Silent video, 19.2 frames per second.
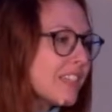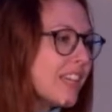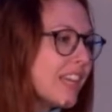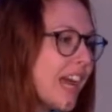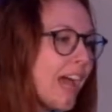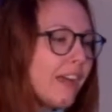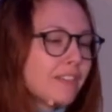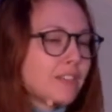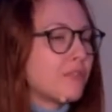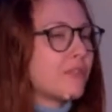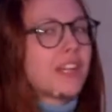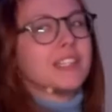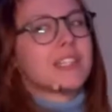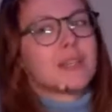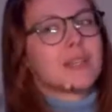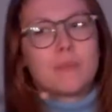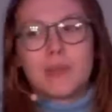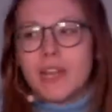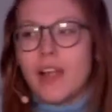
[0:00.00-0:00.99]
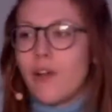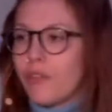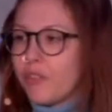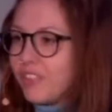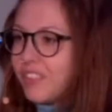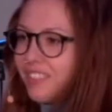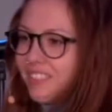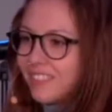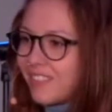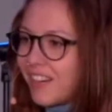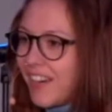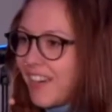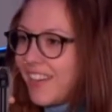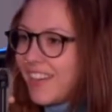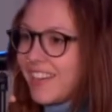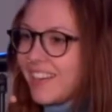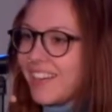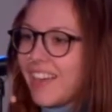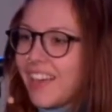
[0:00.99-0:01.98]
and then I have to find something else,
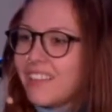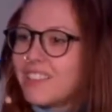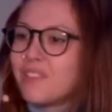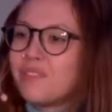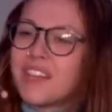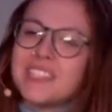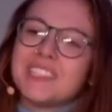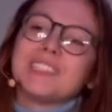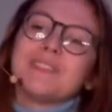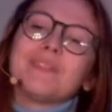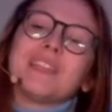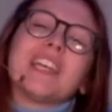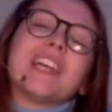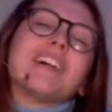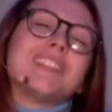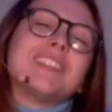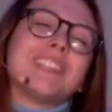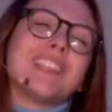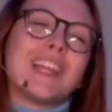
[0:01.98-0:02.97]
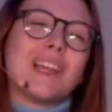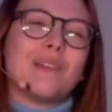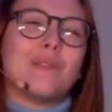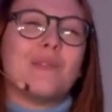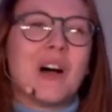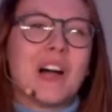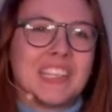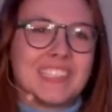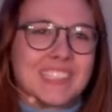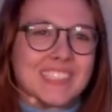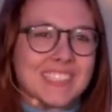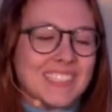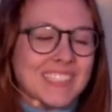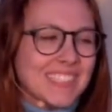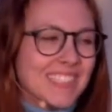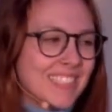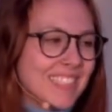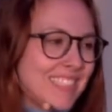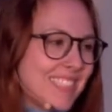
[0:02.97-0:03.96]
right? I have to find something else that I want,
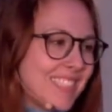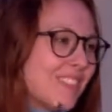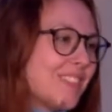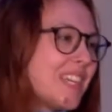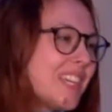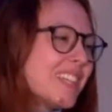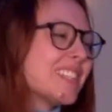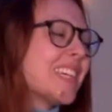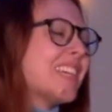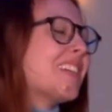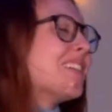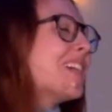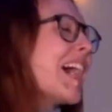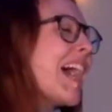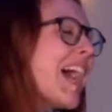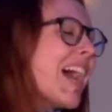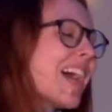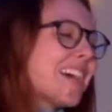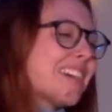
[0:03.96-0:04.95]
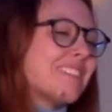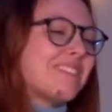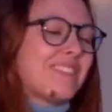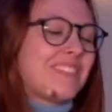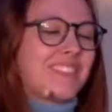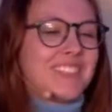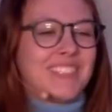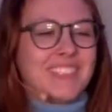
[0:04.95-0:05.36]
something else I don't have.